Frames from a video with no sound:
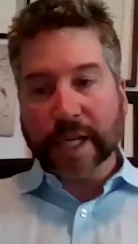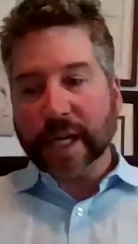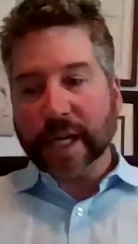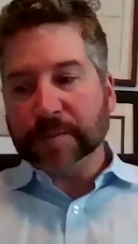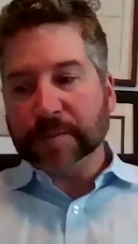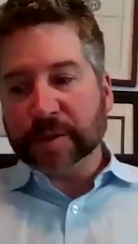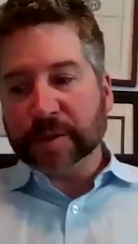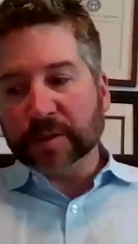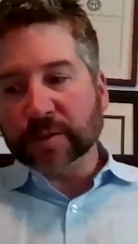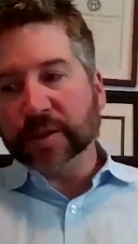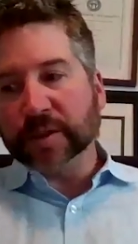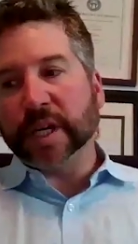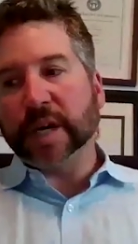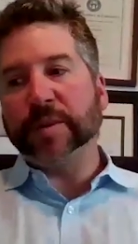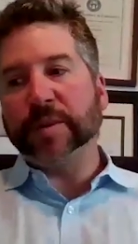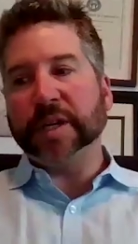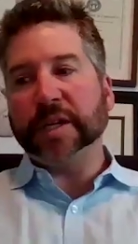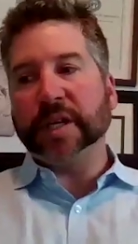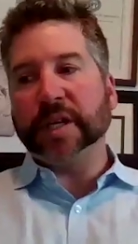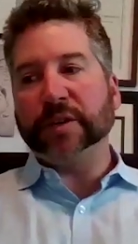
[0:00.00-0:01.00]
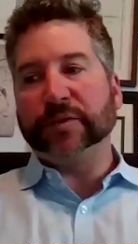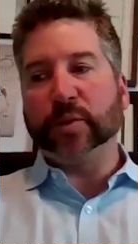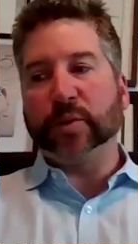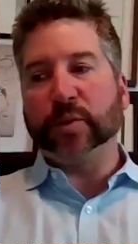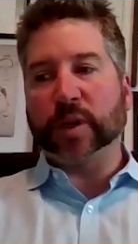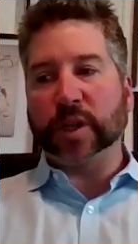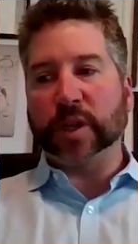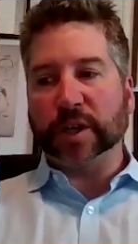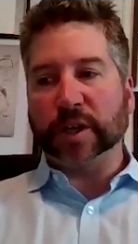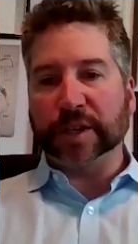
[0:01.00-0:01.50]
Yeah, absolutely. I mean, if you
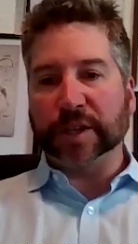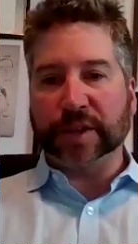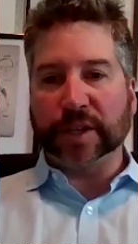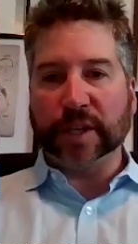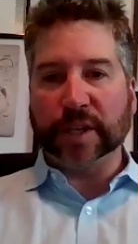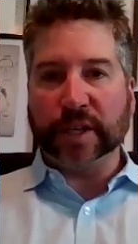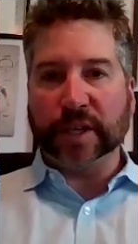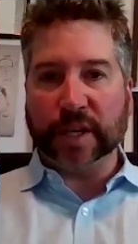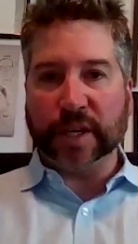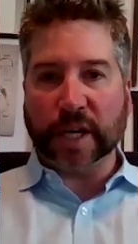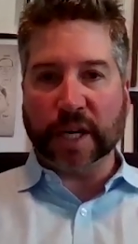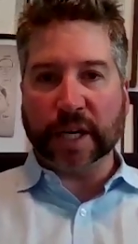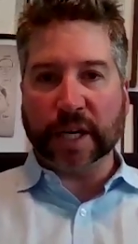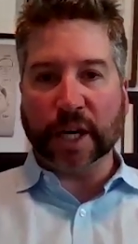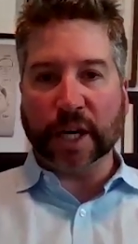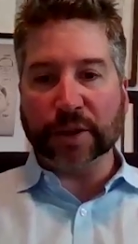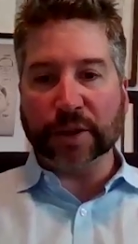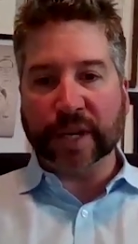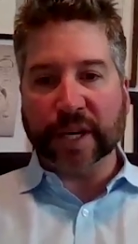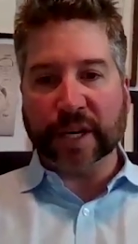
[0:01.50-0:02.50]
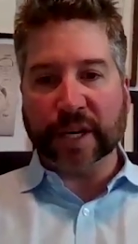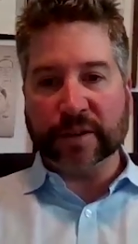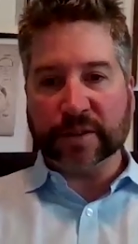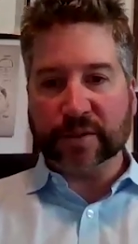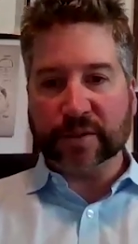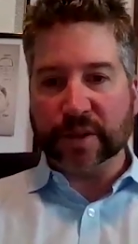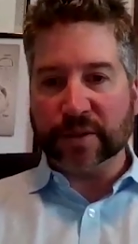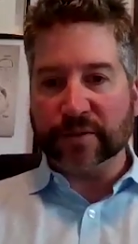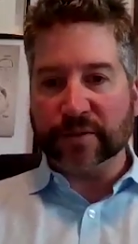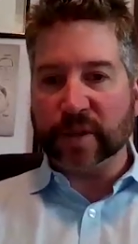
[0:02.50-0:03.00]
want to look at the uh, healthcare
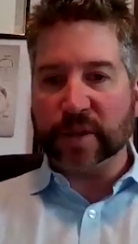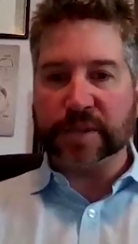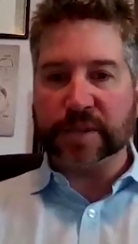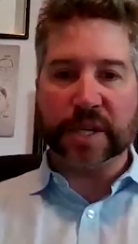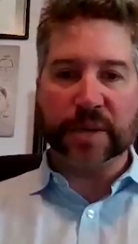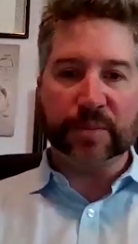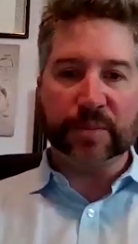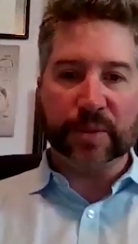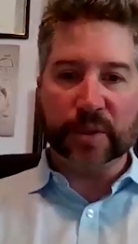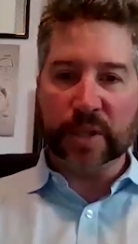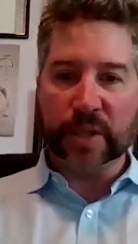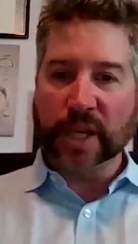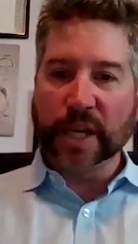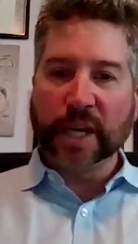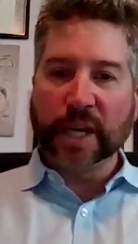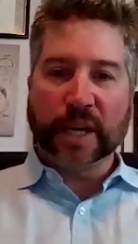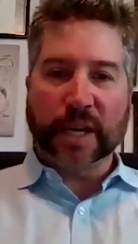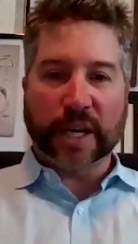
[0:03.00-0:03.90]
industry, for example,